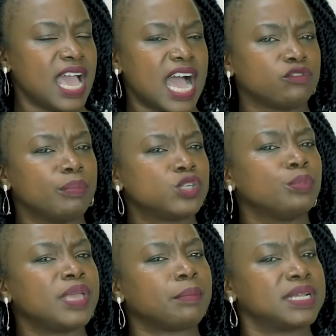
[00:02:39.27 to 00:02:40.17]
and for me to
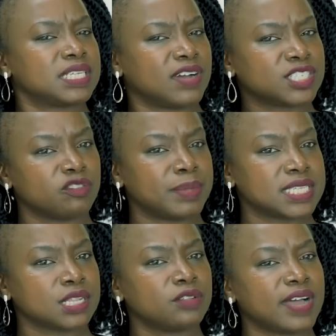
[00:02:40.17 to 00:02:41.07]
be a better version of
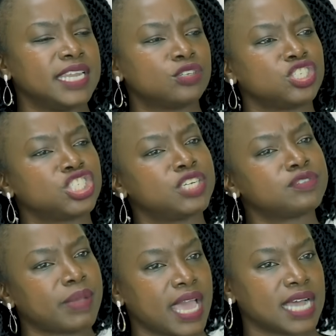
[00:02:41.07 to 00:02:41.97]
myself, I need to
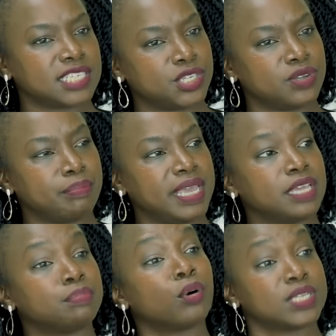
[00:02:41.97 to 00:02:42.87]
shift my attitude and make
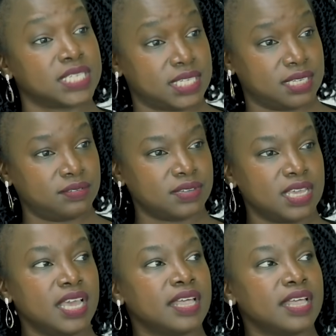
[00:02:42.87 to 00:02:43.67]
it positive, yeah.